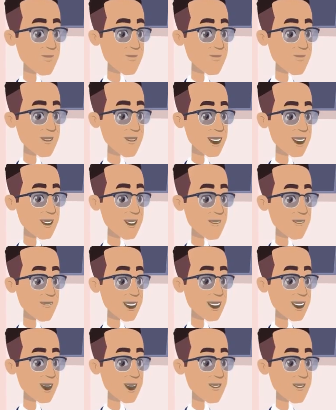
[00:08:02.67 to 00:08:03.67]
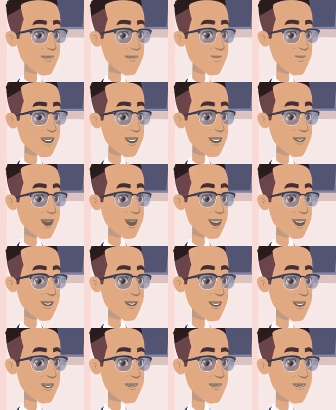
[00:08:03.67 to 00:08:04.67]
instead of
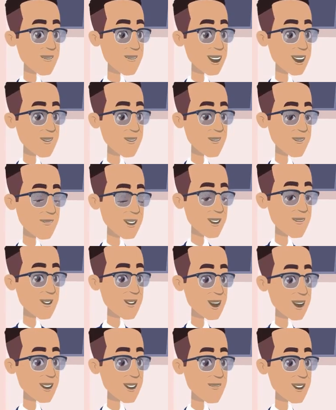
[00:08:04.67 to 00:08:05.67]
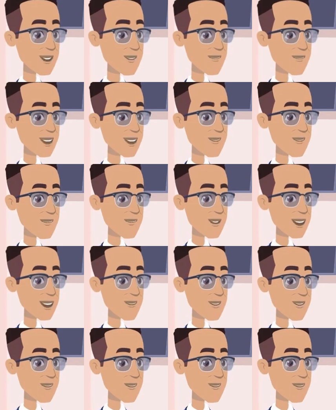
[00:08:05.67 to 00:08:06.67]
performing 64 complex
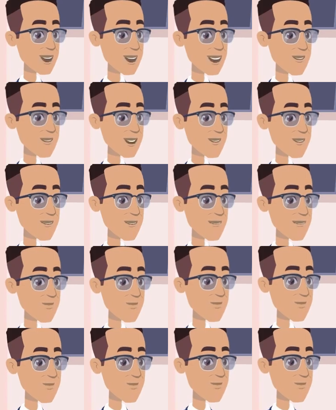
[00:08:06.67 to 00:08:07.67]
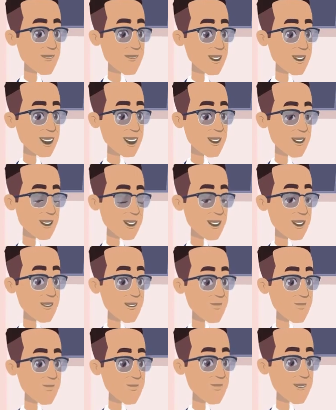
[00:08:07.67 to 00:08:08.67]
multiplications, we need
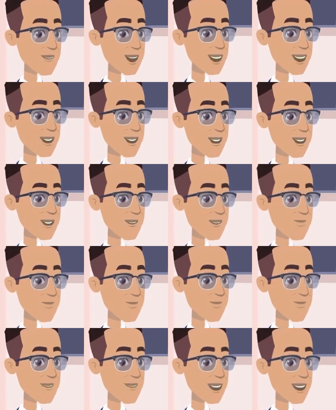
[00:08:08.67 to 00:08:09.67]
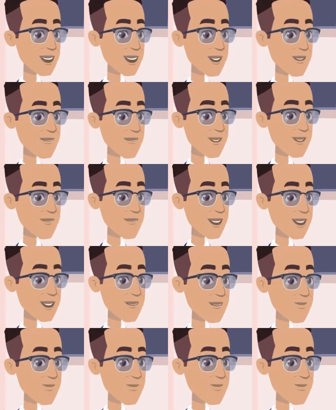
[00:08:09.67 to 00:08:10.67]
only 24.
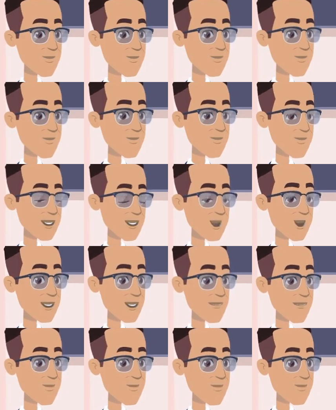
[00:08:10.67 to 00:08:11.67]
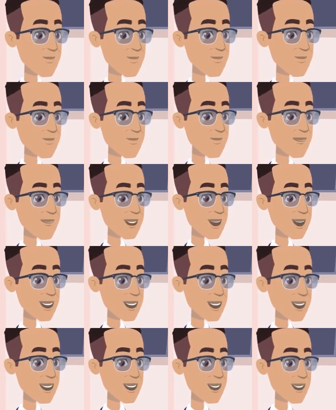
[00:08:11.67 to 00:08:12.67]
But how do
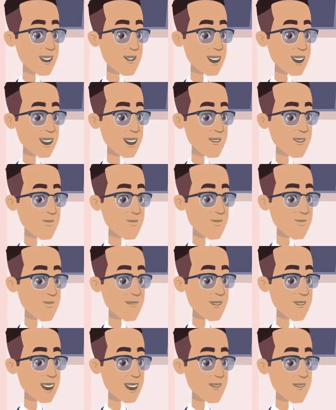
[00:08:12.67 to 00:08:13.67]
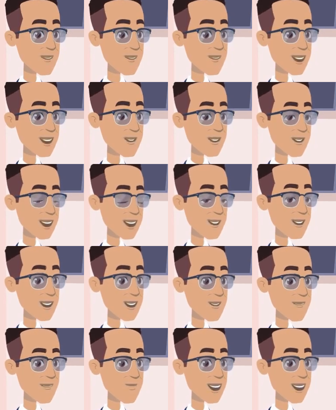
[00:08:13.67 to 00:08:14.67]
we know which
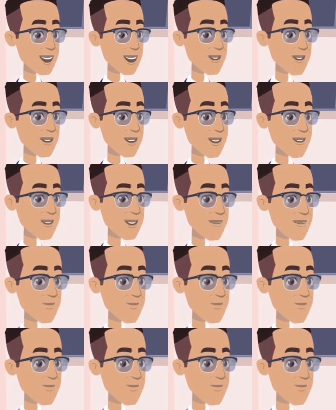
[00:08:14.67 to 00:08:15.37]
calculations are redundant?